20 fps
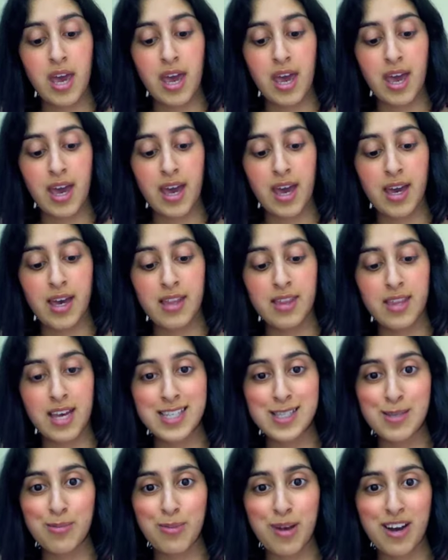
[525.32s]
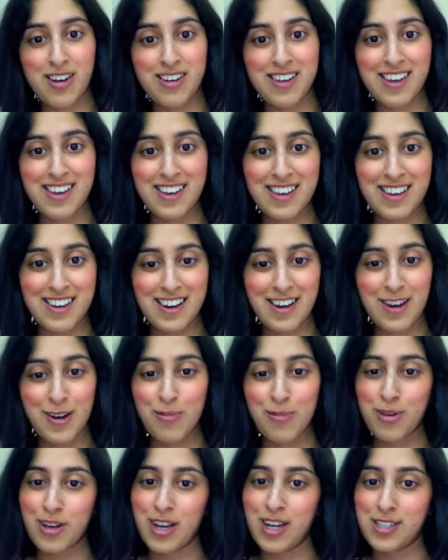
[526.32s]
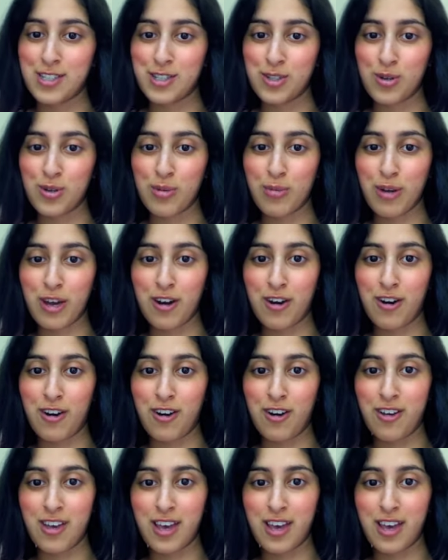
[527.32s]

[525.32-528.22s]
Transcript: And that's about it. I hope you guys enjoyed my haul,